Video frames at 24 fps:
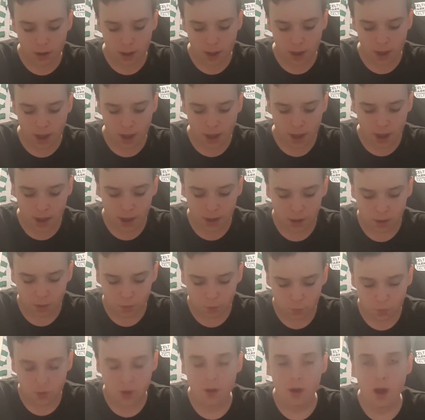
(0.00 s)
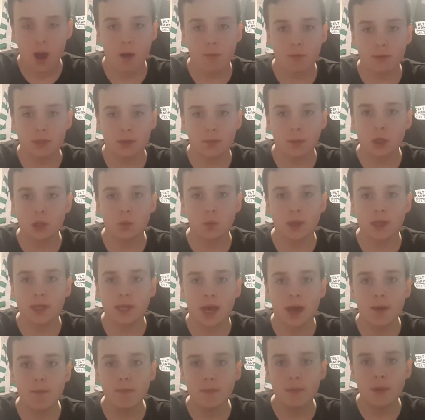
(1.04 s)
It was a must win
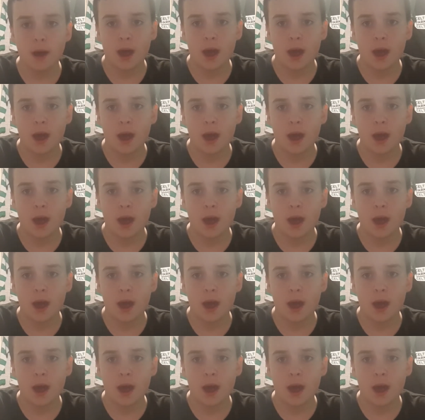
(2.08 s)
game,